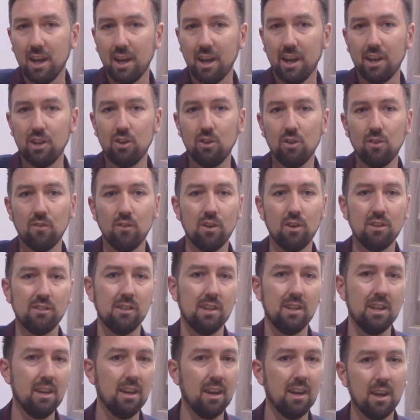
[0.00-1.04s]
and
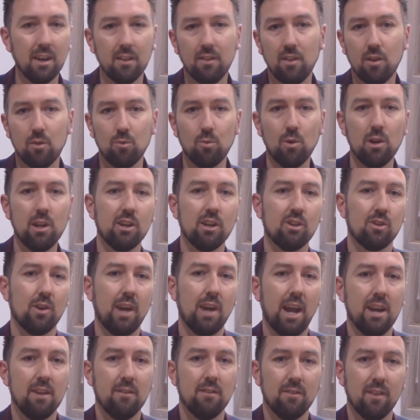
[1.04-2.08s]
university, they're really
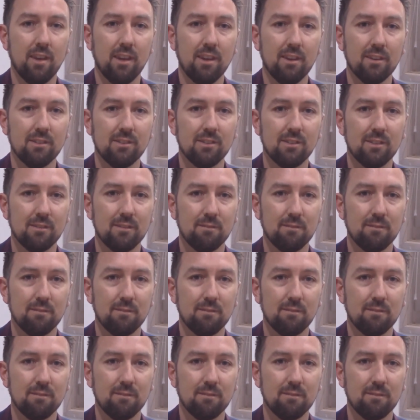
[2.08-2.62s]
creative thinkers.